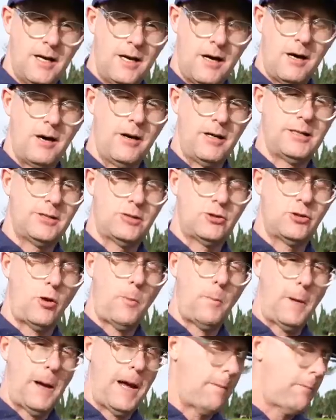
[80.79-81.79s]
I
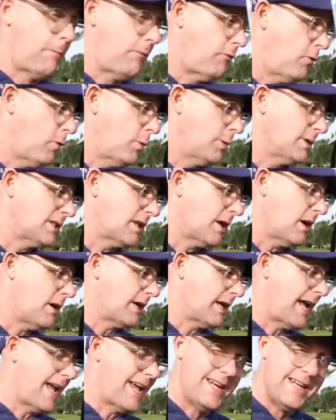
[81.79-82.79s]
stop at before we
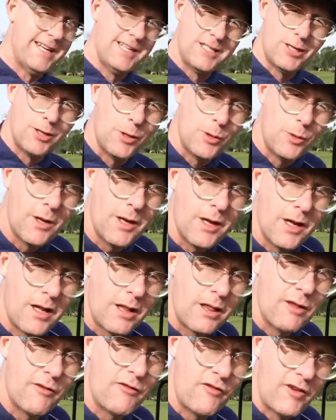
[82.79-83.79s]
start getting into
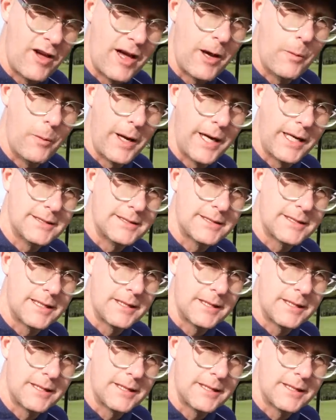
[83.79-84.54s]
the fairways.